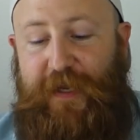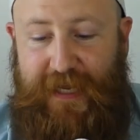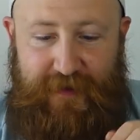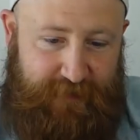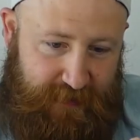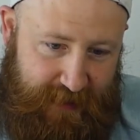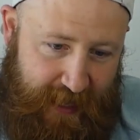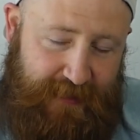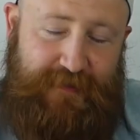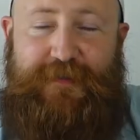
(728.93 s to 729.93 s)
You even
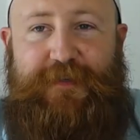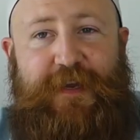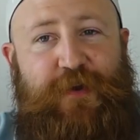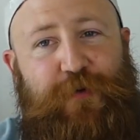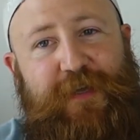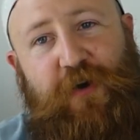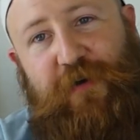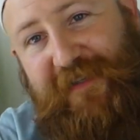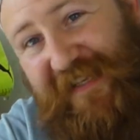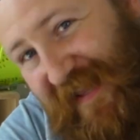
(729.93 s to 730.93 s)
get, here we go,
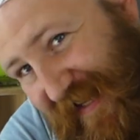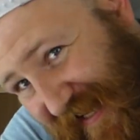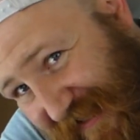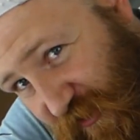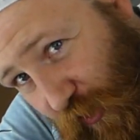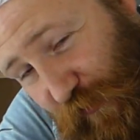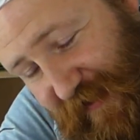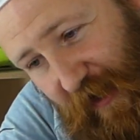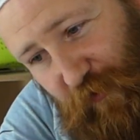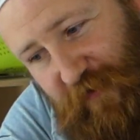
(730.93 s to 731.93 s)
let's get the insoles
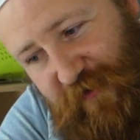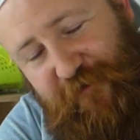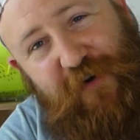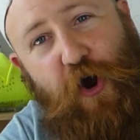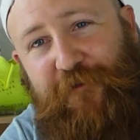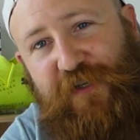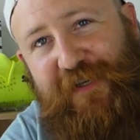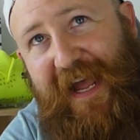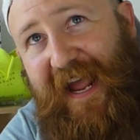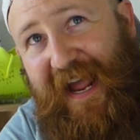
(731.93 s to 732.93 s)
out. It's not very often you
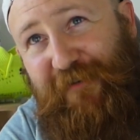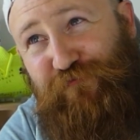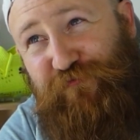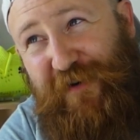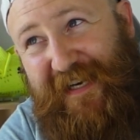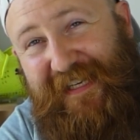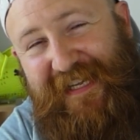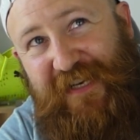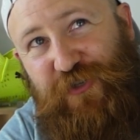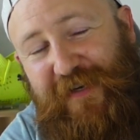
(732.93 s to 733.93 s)
get really
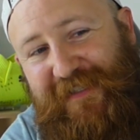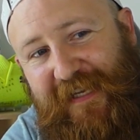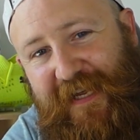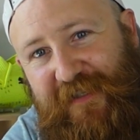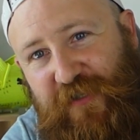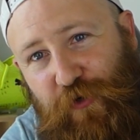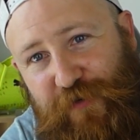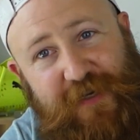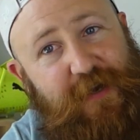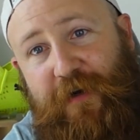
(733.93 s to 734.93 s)
interesting
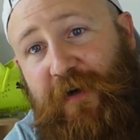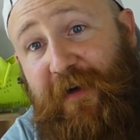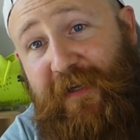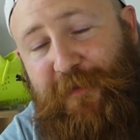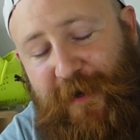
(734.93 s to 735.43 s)
insoles. I can't get them